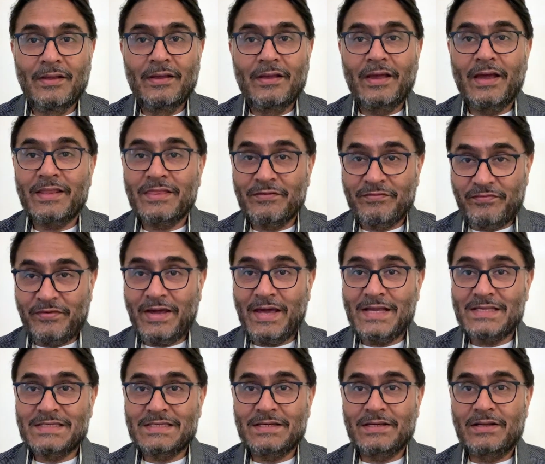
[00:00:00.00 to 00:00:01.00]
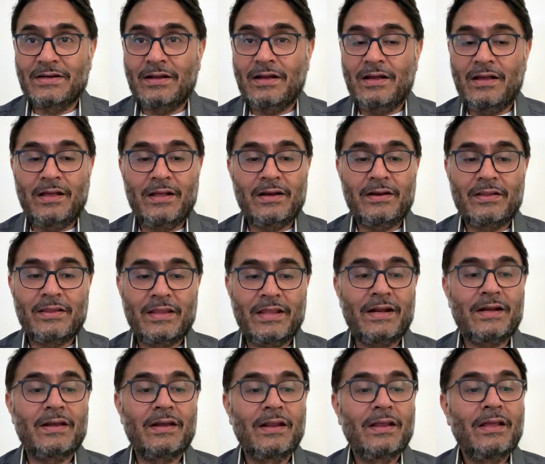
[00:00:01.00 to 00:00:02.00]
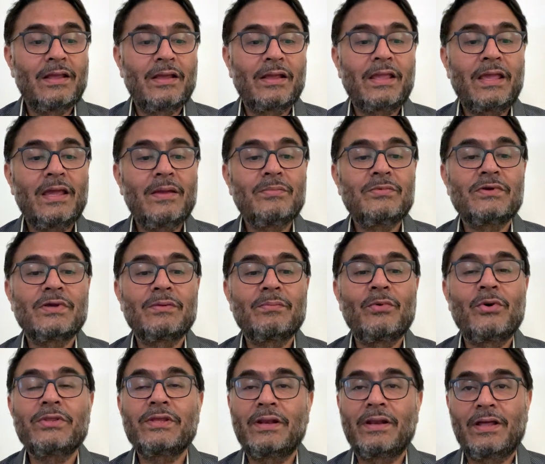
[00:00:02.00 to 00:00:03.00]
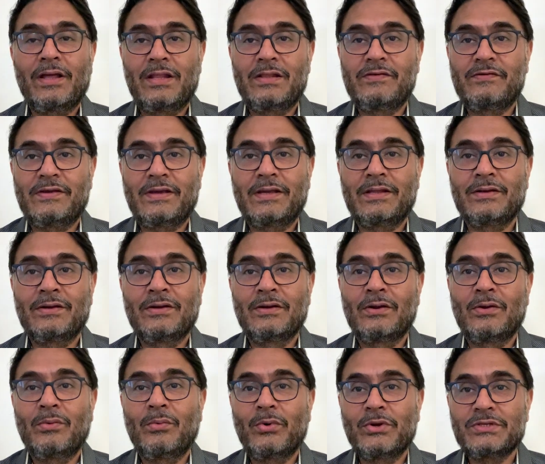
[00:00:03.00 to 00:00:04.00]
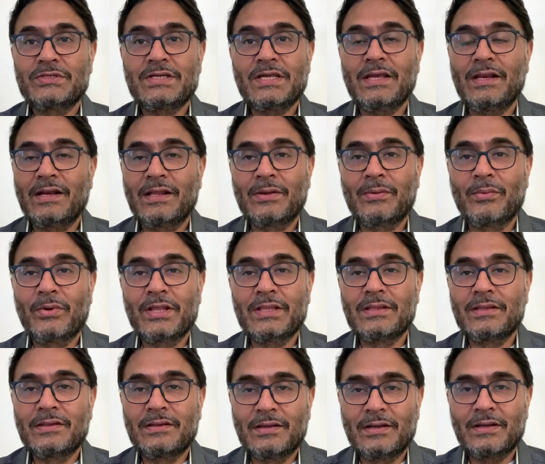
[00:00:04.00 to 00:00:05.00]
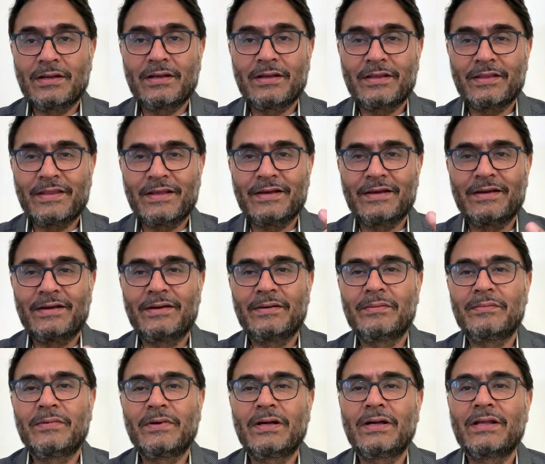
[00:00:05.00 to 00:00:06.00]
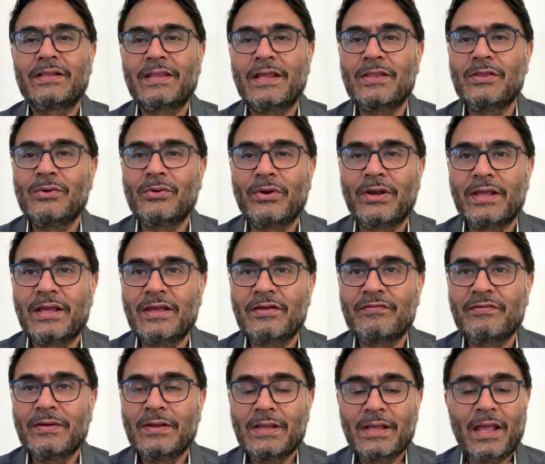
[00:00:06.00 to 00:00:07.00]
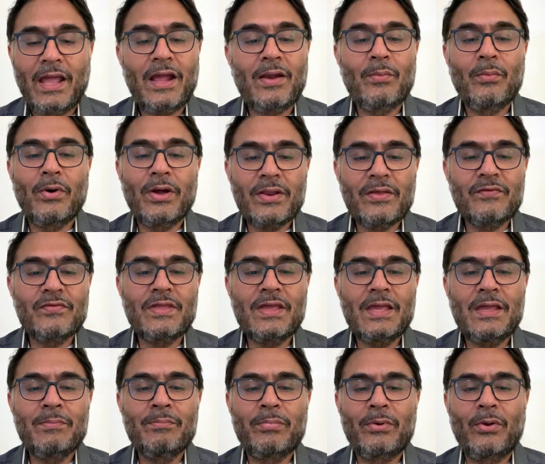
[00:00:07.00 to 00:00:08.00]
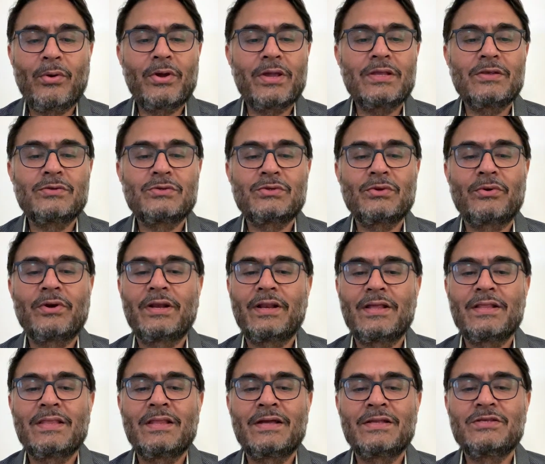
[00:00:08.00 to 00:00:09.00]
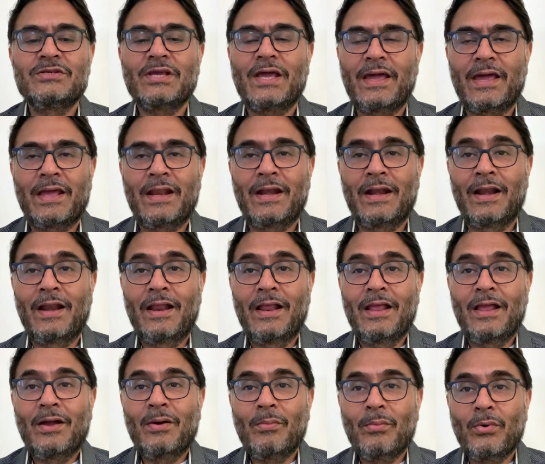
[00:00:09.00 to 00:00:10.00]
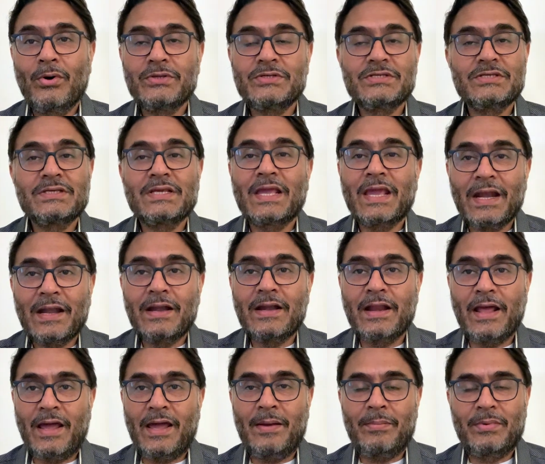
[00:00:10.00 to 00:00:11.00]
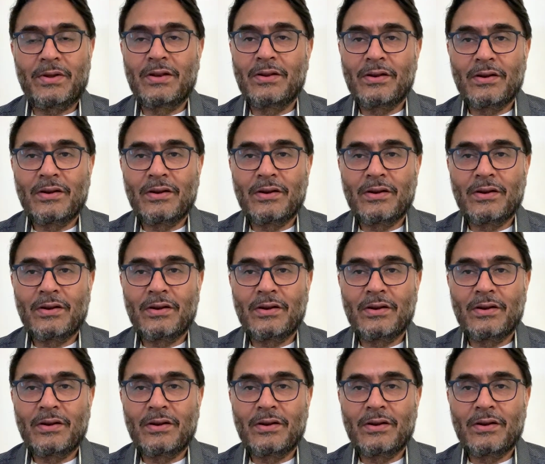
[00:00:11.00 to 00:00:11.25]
And the facts here are that Khemchand Motilal Jain was dealing with the tendu leaf, and one of the employees, Sukhananda Jain, was kidnapped